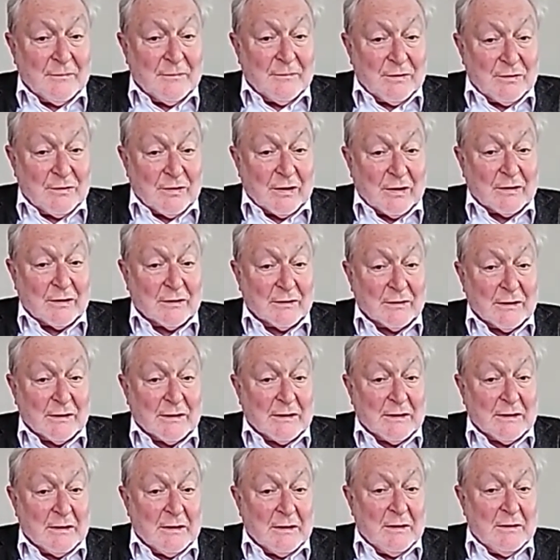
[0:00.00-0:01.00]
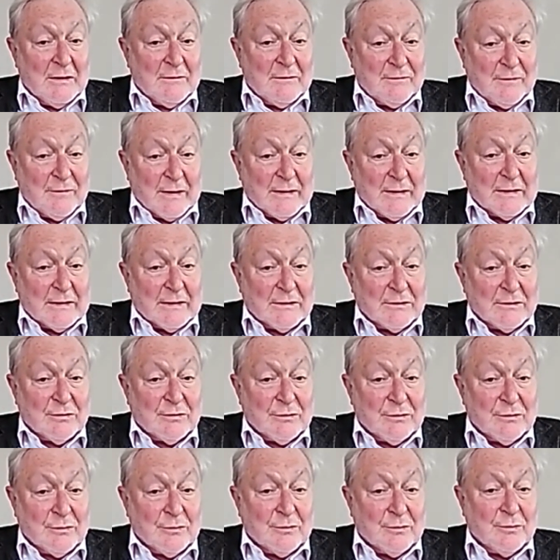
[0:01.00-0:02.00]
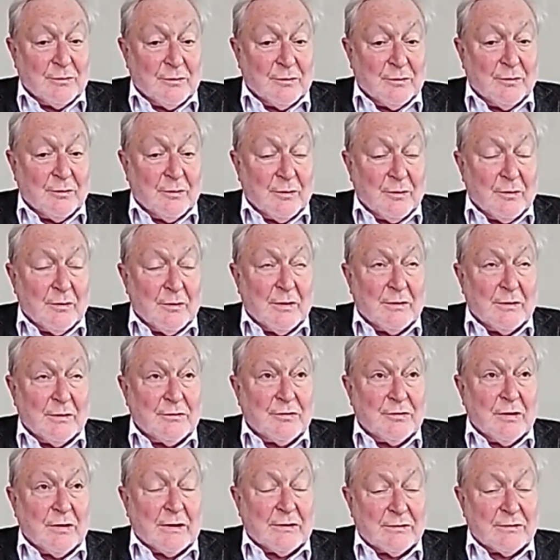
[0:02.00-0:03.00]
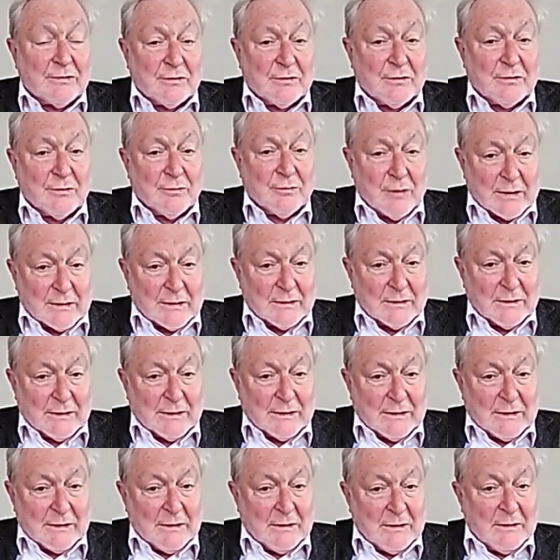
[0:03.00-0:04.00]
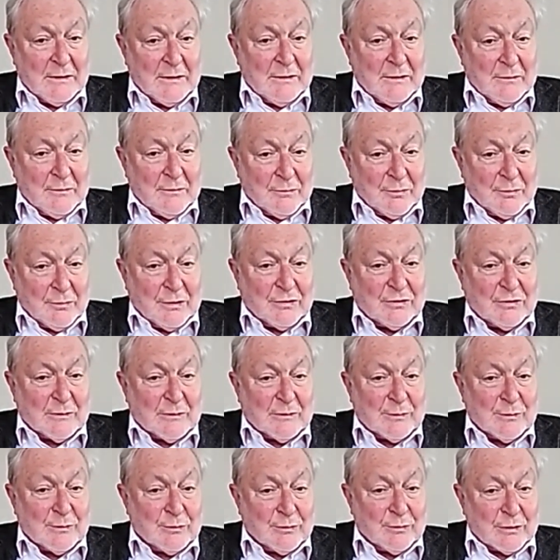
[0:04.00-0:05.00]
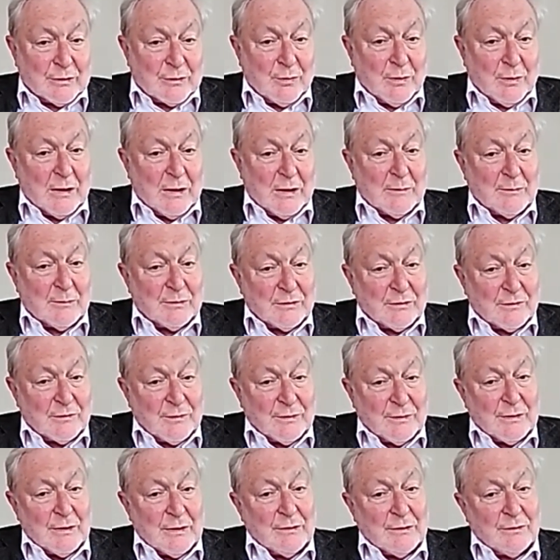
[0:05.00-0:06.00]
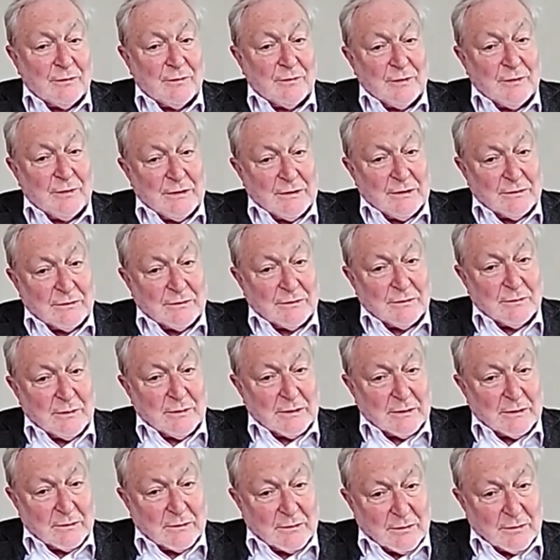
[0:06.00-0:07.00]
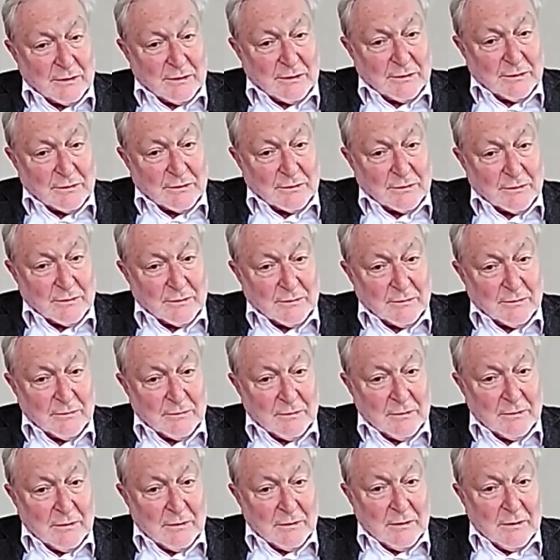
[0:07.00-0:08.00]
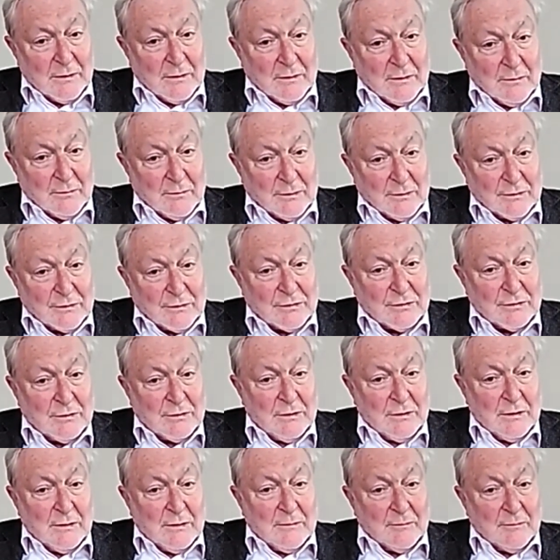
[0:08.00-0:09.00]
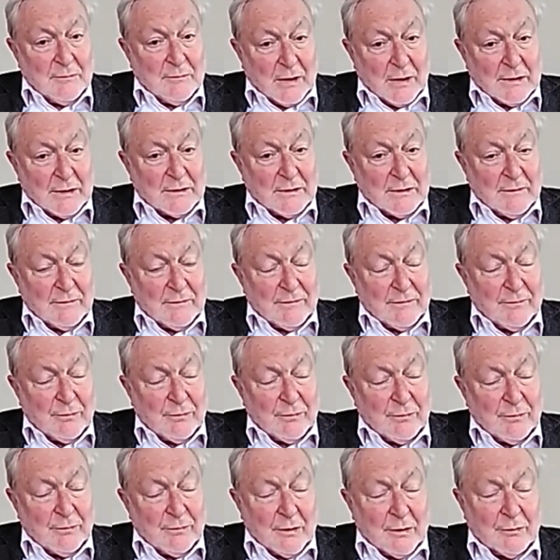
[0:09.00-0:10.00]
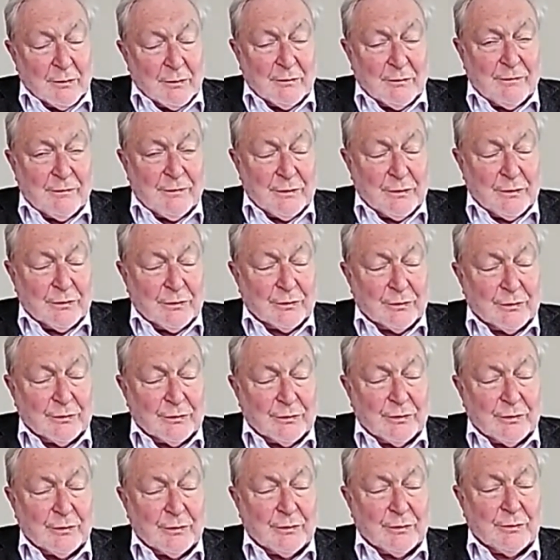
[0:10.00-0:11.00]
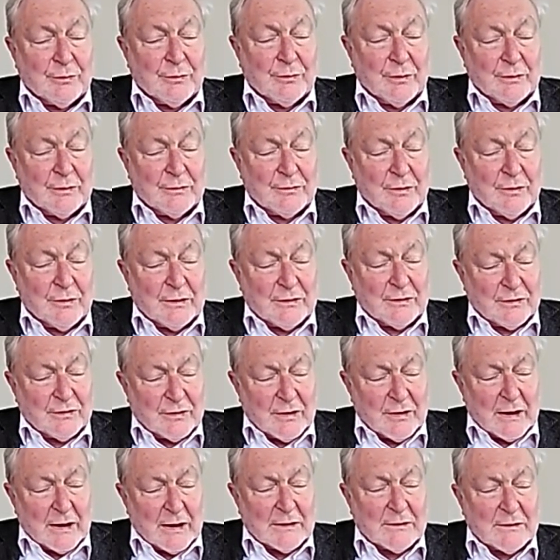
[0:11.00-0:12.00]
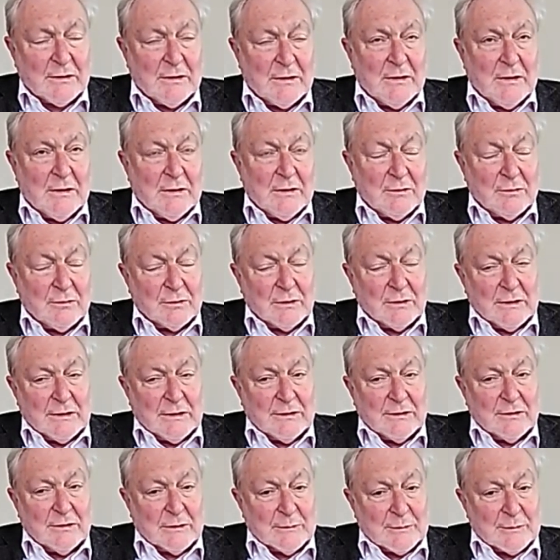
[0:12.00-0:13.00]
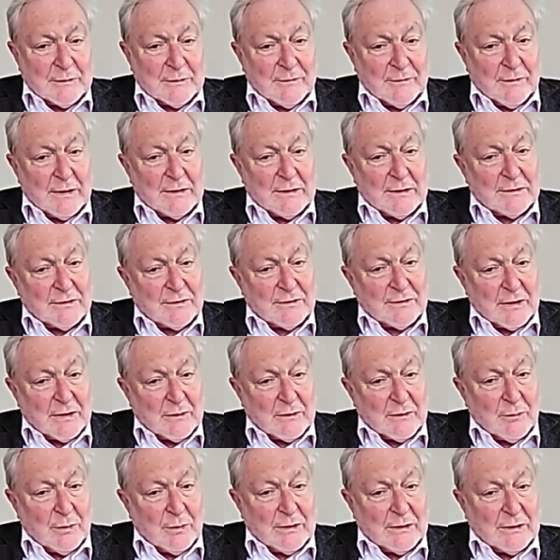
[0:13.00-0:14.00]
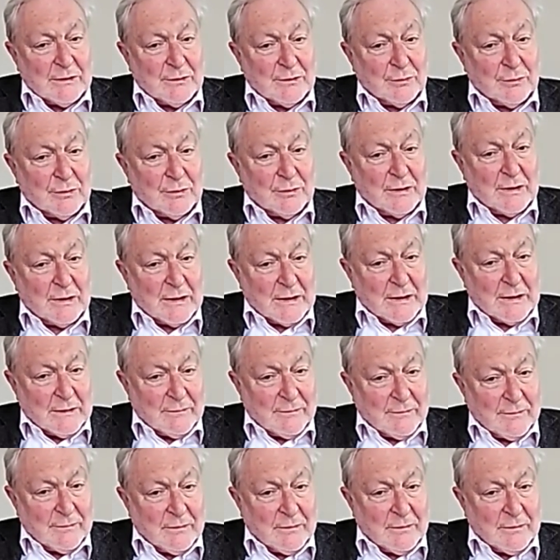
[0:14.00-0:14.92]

Secondly, failing to address correctly reasonable requirements for those fees to increase, which might, if a refusal to address that, could lead to the provider saying, well, you'll leave.